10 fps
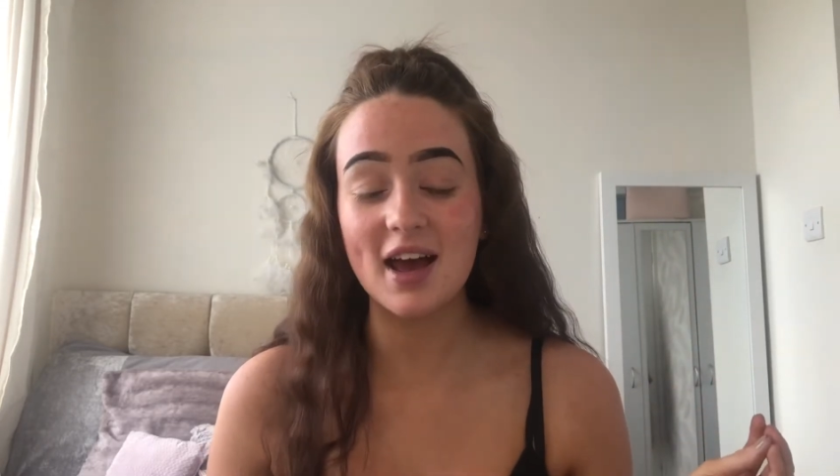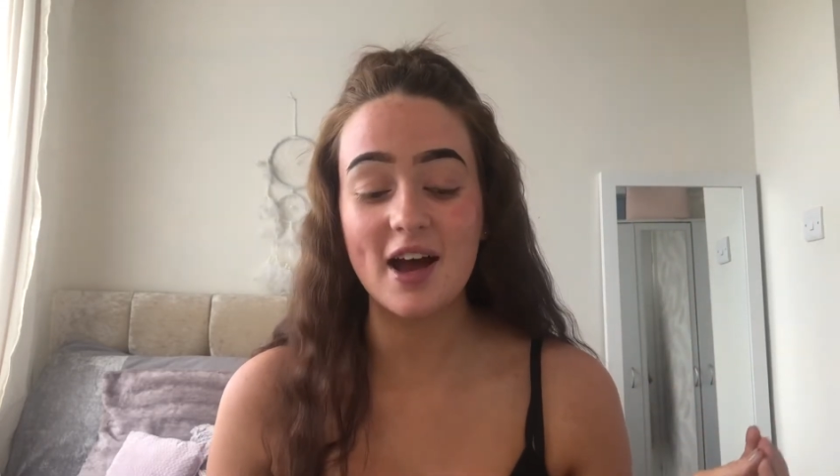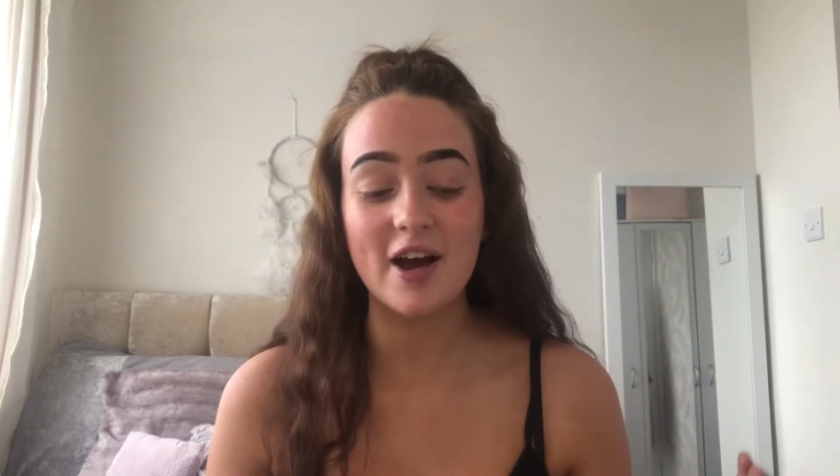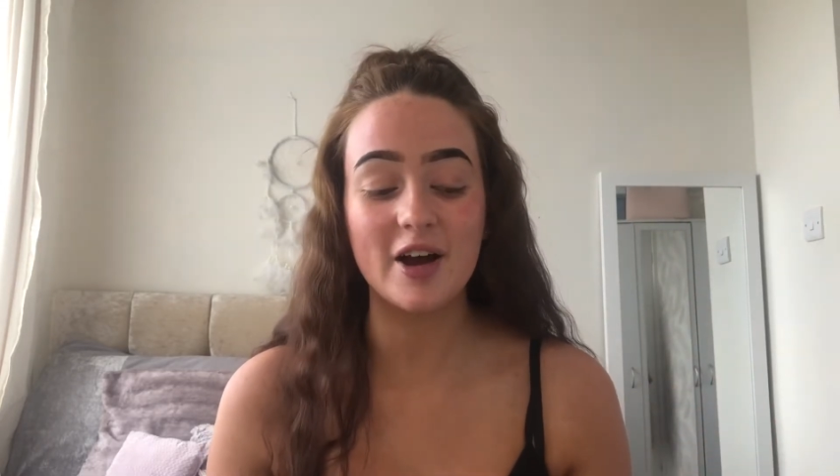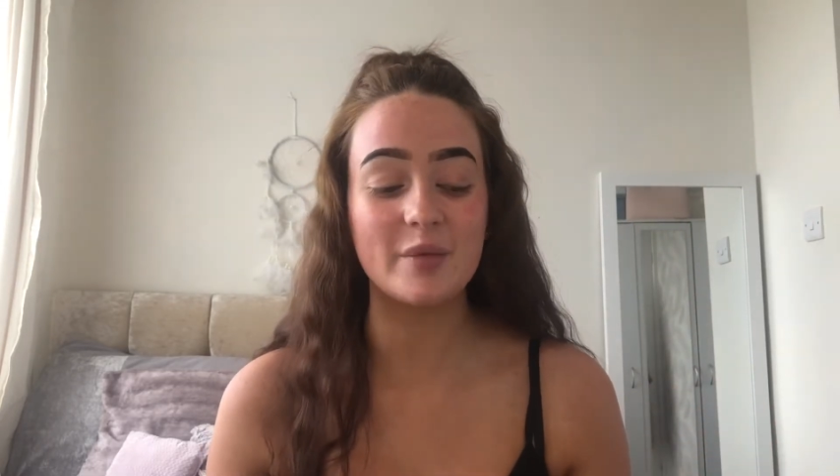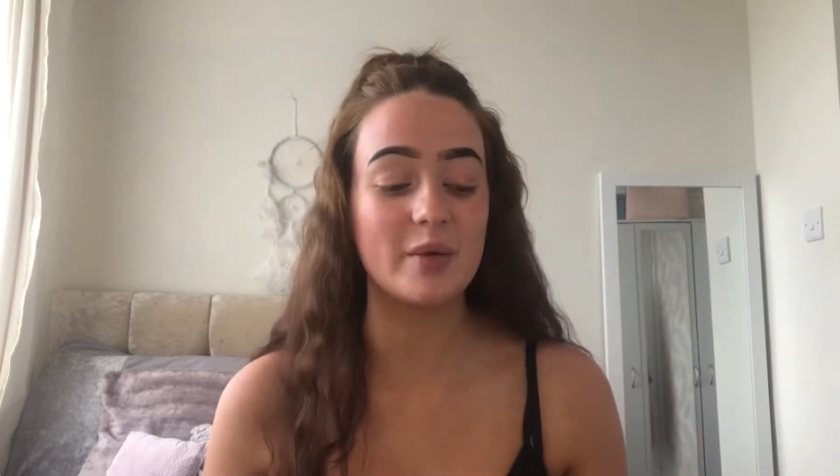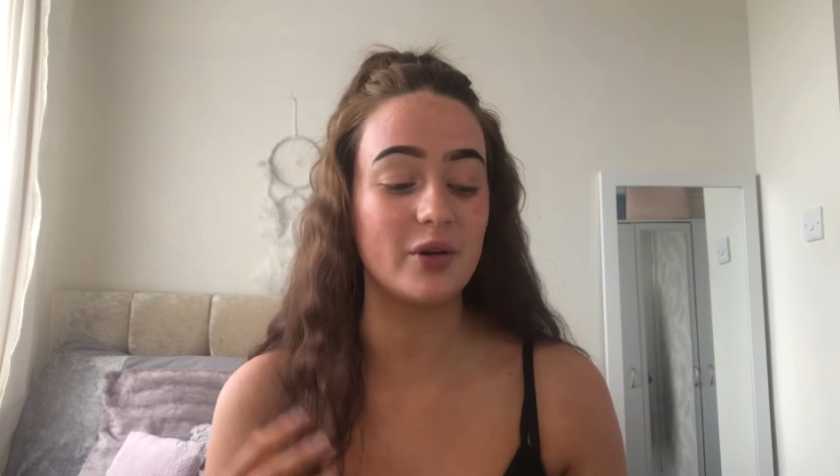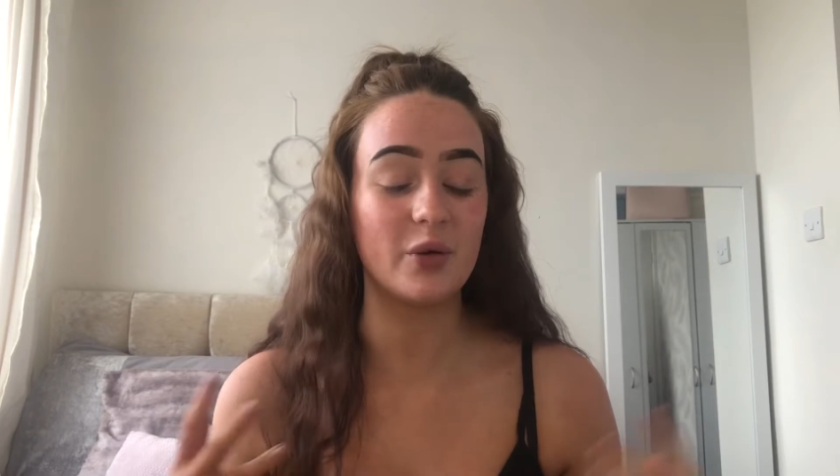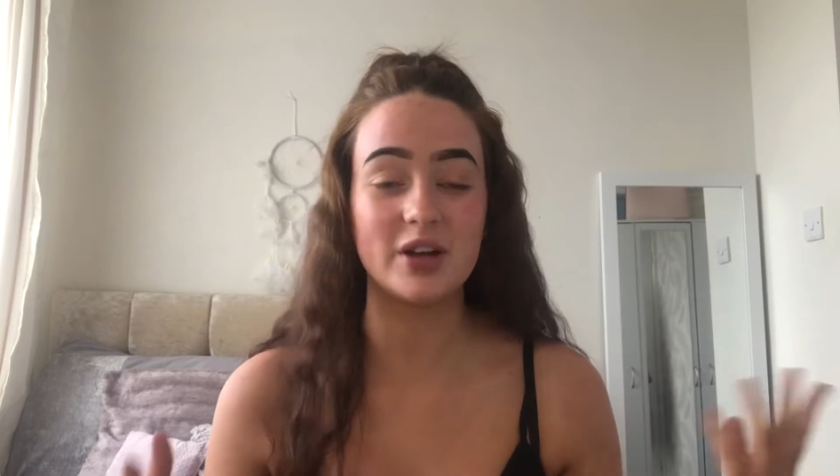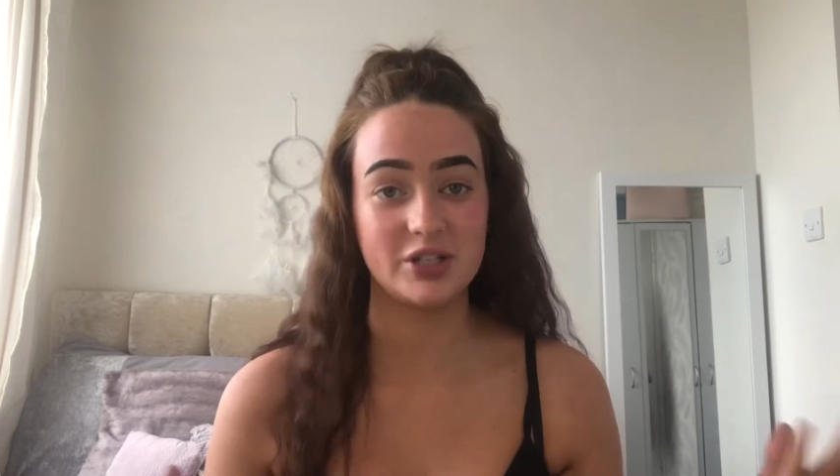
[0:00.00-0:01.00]
I'm not
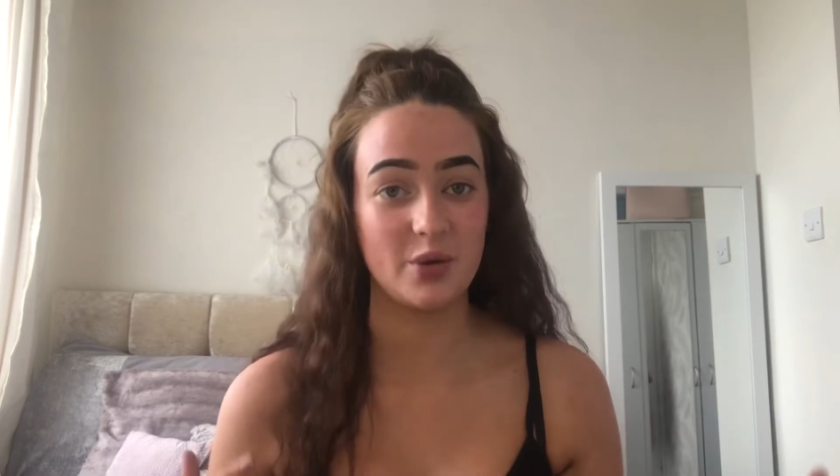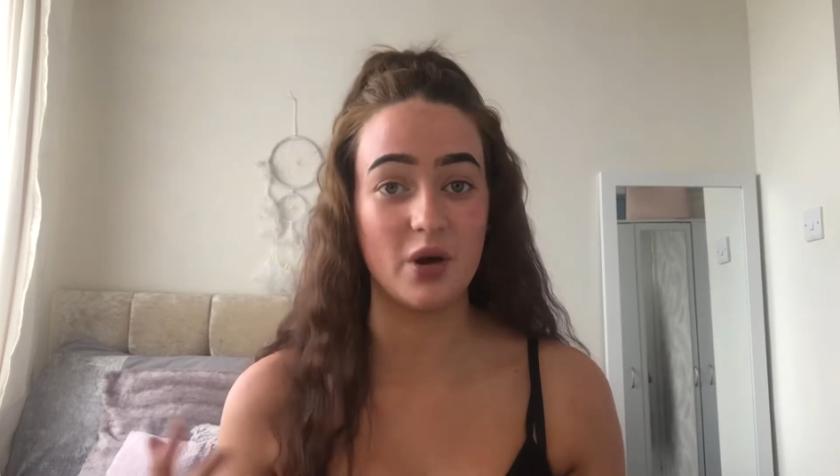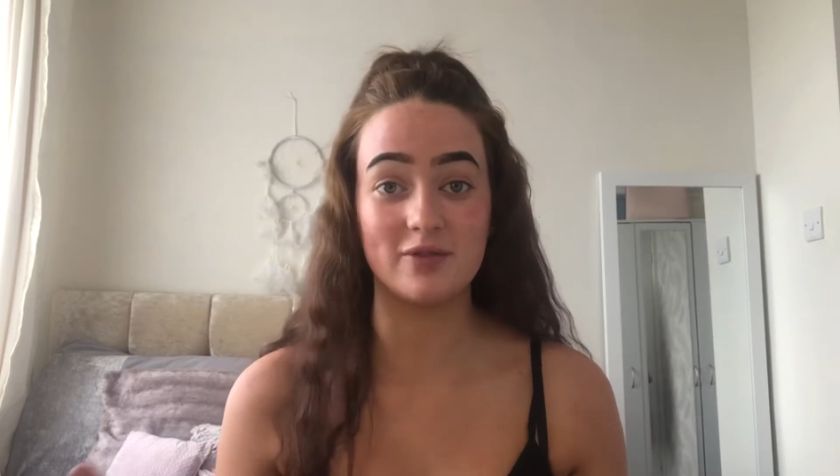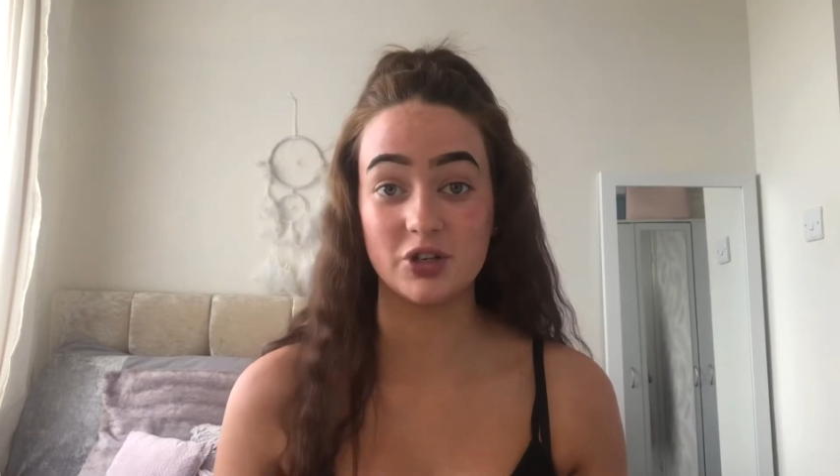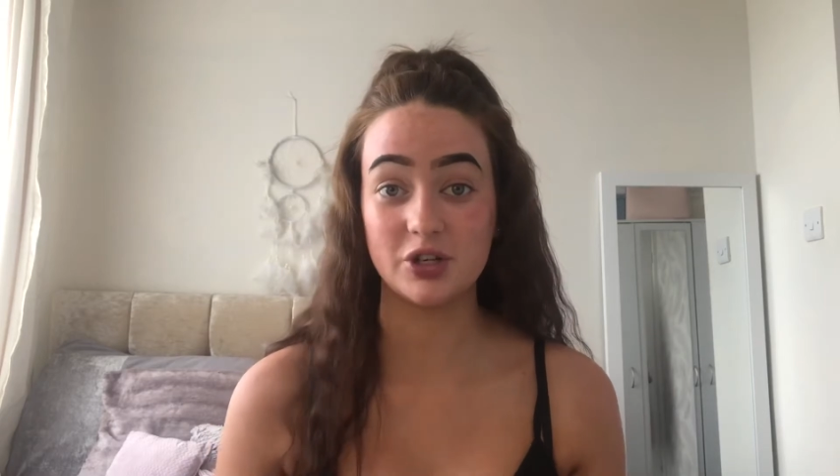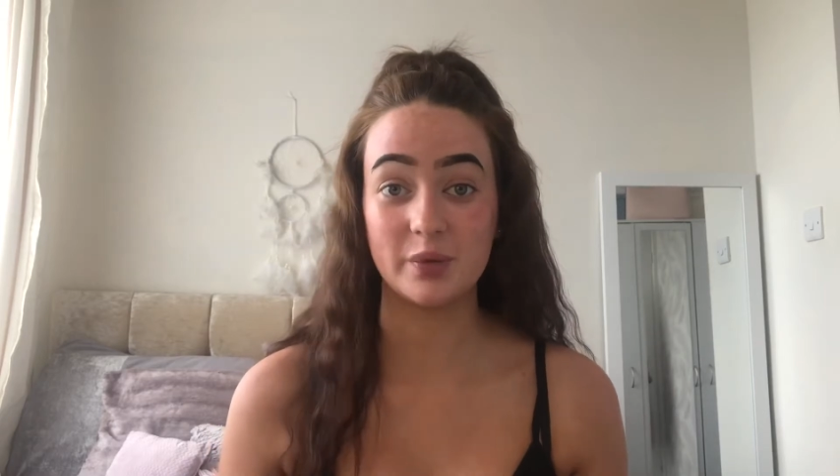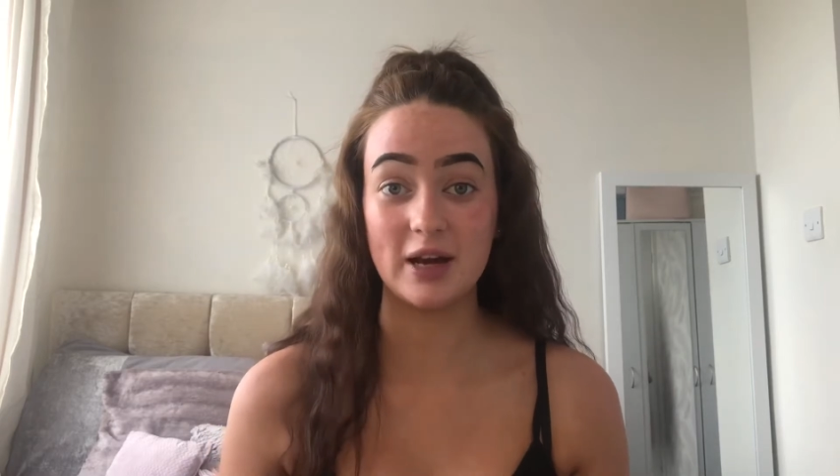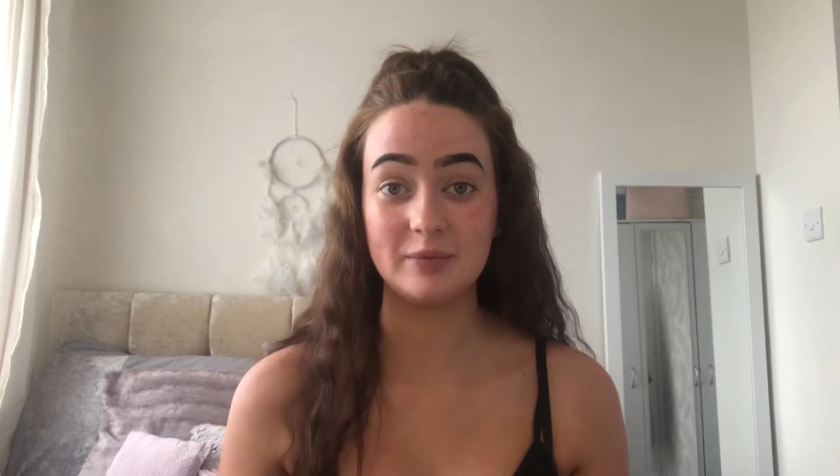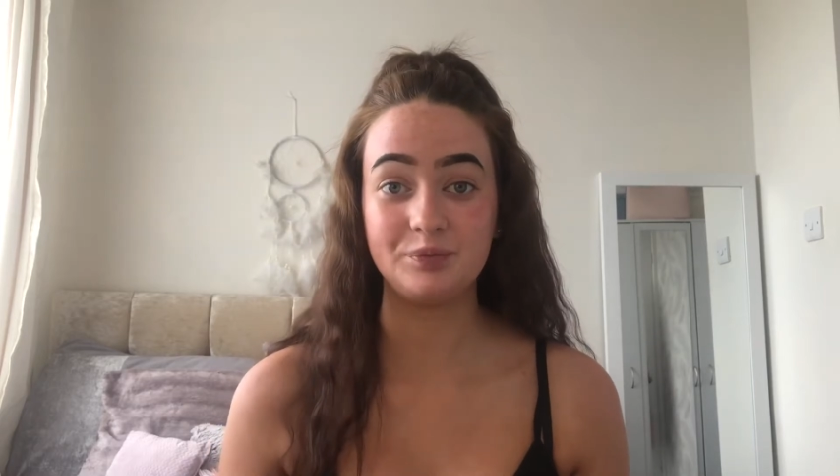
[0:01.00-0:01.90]
quite sure what I've done to it.